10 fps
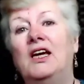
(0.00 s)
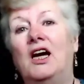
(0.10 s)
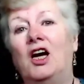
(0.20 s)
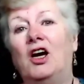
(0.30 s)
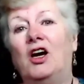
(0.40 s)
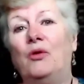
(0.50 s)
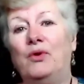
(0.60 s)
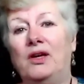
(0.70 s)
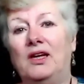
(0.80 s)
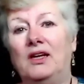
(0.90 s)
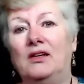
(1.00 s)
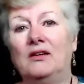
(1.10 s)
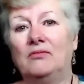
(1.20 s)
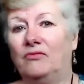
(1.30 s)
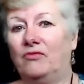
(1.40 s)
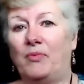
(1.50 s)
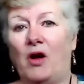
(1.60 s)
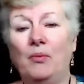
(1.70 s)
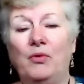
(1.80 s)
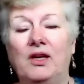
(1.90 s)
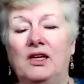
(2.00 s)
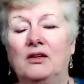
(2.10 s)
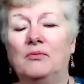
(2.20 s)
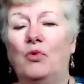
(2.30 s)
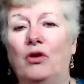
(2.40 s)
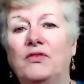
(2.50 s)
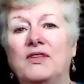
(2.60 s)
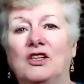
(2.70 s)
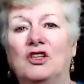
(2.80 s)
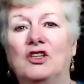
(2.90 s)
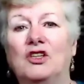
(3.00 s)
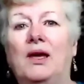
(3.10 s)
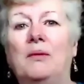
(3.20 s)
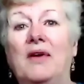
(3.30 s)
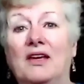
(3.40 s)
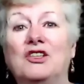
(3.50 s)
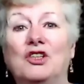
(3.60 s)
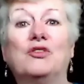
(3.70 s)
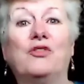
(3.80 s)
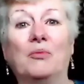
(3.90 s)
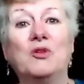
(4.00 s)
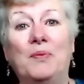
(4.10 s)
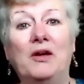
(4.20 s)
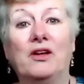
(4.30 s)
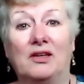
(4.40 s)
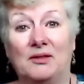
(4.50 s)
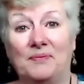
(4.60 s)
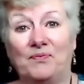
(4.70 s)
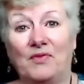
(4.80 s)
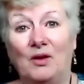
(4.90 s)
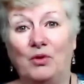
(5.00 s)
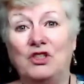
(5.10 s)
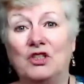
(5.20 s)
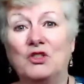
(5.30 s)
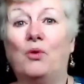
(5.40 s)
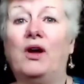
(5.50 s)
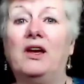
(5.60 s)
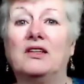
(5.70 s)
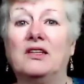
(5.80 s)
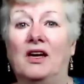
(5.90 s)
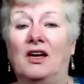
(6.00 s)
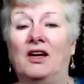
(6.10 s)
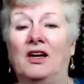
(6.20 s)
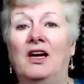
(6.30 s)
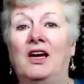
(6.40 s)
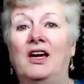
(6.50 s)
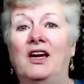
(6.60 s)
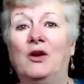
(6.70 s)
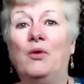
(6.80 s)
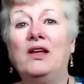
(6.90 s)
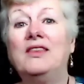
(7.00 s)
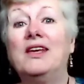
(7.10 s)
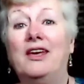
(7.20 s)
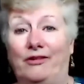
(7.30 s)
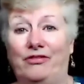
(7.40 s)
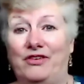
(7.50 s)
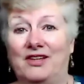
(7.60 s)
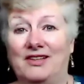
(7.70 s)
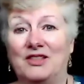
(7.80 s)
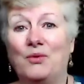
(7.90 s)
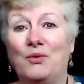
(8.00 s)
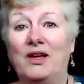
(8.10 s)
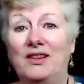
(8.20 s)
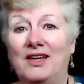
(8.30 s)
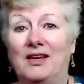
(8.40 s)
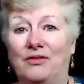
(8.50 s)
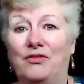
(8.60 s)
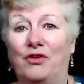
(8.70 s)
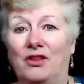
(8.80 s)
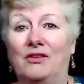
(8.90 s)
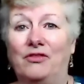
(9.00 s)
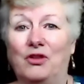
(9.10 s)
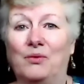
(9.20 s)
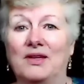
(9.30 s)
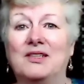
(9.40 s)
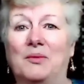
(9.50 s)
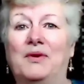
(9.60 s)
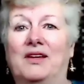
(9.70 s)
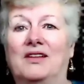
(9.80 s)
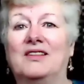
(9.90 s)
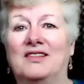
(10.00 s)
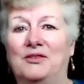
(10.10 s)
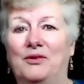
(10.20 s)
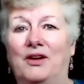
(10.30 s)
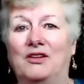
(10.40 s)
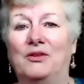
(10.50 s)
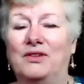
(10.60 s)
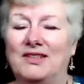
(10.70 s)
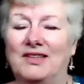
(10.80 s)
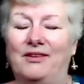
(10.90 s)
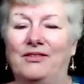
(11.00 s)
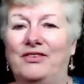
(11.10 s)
palm reading morphs into a message from spirit, which is quite the gift. It's quite the gift for the recipients to receive.